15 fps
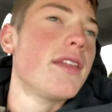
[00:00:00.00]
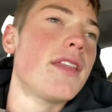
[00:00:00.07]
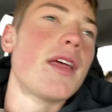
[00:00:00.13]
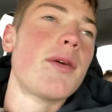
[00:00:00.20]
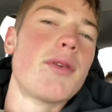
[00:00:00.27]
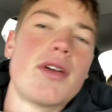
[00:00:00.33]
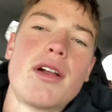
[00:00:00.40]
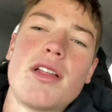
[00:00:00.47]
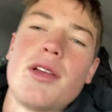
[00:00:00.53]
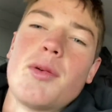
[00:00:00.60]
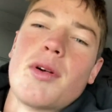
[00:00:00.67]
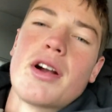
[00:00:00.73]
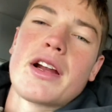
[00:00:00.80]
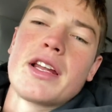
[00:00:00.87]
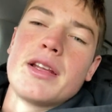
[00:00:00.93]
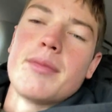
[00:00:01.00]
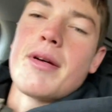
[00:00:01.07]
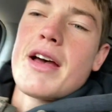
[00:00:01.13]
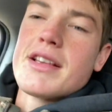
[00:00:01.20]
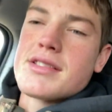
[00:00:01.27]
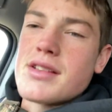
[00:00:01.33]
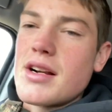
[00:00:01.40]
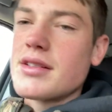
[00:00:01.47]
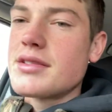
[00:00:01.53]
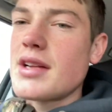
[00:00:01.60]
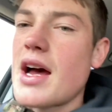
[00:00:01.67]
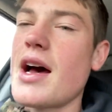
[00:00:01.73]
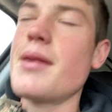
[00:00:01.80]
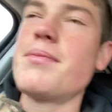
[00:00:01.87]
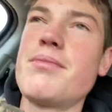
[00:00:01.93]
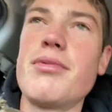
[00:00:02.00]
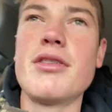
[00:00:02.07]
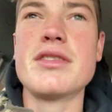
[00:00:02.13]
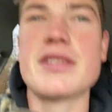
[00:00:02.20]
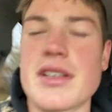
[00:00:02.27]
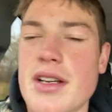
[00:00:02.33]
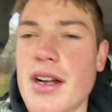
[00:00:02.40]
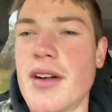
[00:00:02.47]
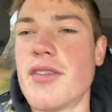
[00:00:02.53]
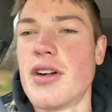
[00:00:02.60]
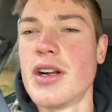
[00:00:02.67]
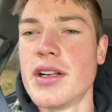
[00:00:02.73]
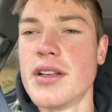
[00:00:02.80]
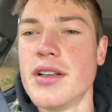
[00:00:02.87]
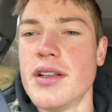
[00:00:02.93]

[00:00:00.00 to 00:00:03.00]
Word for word: They weren't really working the best. Our top wasn't covered